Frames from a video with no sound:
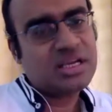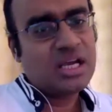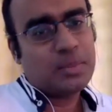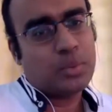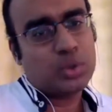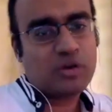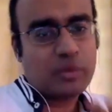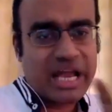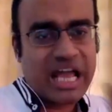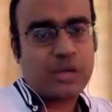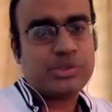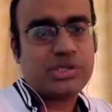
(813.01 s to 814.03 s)
both from an
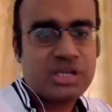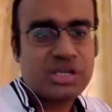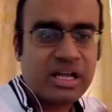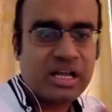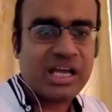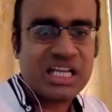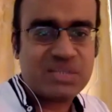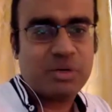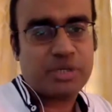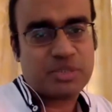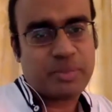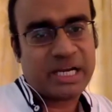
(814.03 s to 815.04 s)
acquisition and engagement
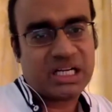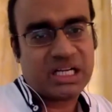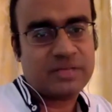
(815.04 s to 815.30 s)
perspective,